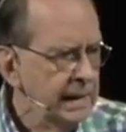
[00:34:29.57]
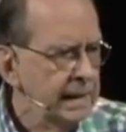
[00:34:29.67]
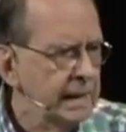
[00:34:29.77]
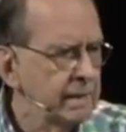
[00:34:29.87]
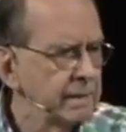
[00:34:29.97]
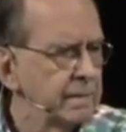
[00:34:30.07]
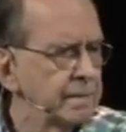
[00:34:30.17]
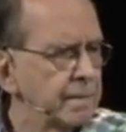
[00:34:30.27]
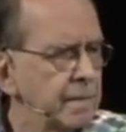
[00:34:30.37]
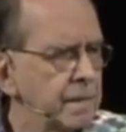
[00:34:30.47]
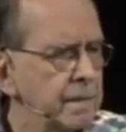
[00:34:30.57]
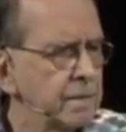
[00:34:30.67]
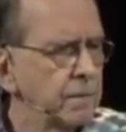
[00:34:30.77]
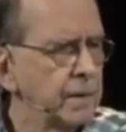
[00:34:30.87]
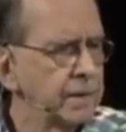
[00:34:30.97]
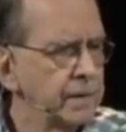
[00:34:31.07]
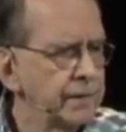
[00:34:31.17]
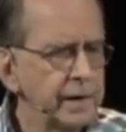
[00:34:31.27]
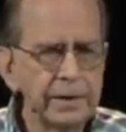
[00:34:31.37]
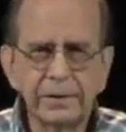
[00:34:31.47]
Now, one of the
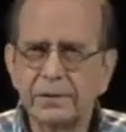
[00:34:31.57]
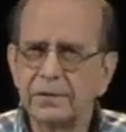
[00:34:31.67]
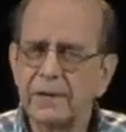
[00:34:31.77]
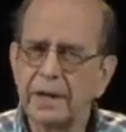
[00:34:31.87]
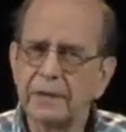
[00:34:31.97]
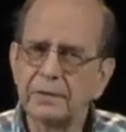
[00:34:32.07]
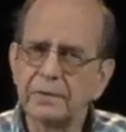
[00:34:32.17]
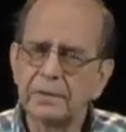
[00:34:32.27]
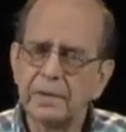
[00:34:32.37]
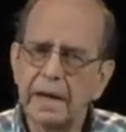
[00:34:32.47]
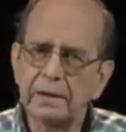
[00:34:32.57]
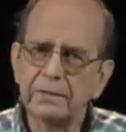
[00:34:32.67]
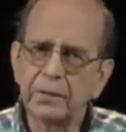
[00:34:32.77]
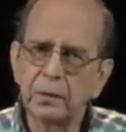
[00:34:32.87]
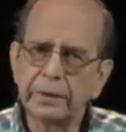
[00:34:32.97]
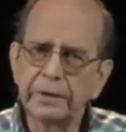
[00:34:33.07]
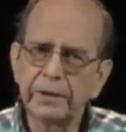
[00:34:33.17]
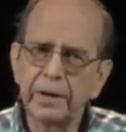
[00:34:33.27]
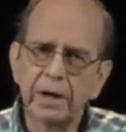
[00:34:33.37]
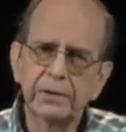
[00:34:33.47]
things is that as voltage
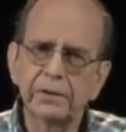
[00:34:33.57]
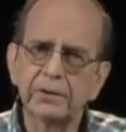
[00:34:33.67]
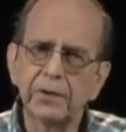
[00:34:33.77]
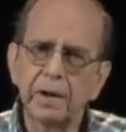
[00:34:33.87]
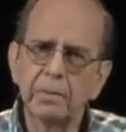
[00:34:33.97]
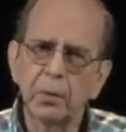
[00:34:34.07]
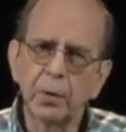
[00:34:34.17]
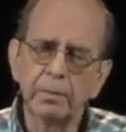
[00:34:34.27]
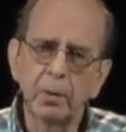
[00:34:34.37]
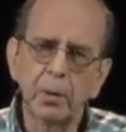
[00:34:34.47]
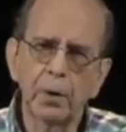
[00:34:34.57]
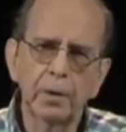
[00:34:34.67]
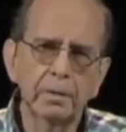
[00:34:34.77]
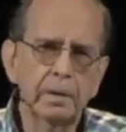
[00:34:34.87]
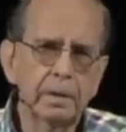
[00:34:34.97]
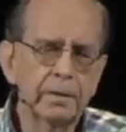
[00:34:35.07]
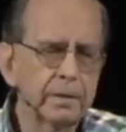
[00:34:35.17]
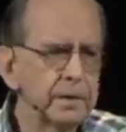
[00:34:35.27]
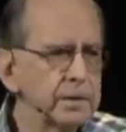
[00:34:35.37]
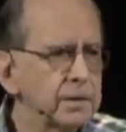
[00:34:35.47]
and oxygen drop more and more,
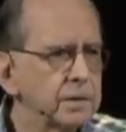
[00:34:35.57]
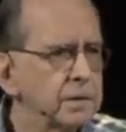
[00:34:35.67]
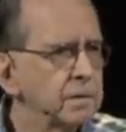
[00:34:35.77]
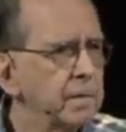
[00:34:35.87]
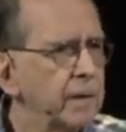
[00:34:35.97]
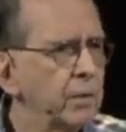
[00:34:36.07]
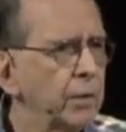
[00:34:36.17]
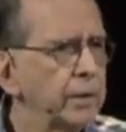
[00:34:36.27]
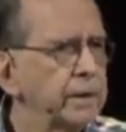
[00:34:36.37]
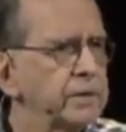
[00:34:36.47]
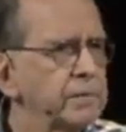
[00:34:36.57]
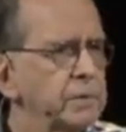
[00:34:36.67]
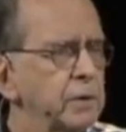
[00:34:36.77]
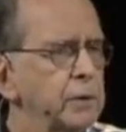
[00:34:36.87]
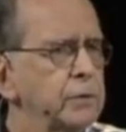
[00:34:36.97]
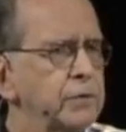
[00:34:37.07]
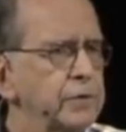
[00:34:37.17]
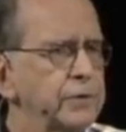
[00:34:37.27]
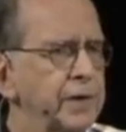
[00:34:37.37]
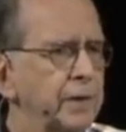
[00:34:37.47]
these microorganisms lose
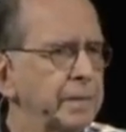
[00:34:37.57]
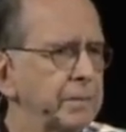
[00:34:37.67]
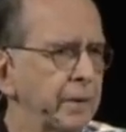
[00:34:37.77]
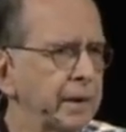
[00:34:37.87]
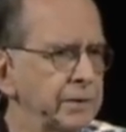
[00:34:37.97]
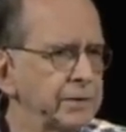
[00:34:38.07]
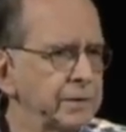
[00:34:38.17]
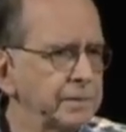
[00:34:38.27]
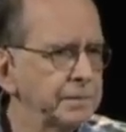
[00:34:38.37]
their cell membranes.